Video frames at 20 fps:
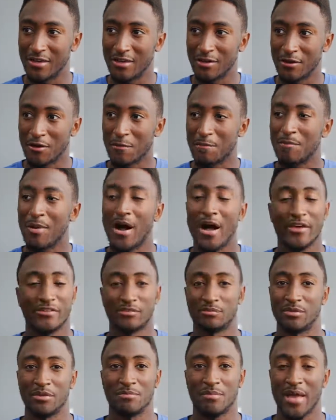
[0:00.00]
could
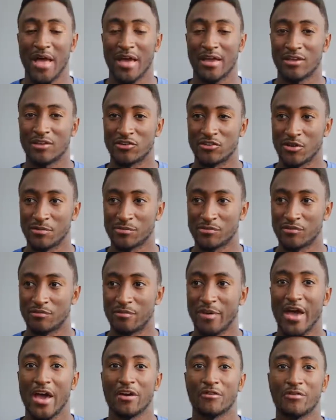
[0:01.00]
possibly pack in terms of
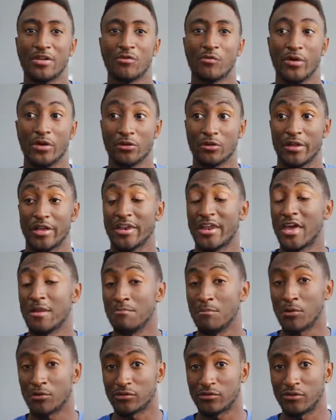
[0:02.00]
battery when you're looking at
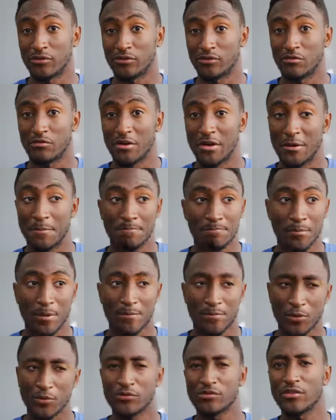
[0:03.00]
mostly screen.
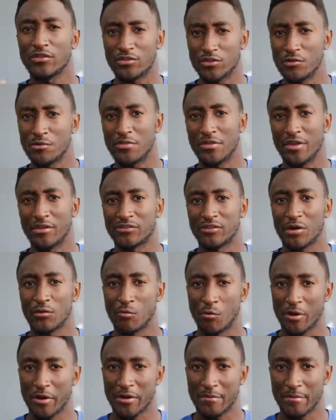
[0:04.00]
But those are the two things I worry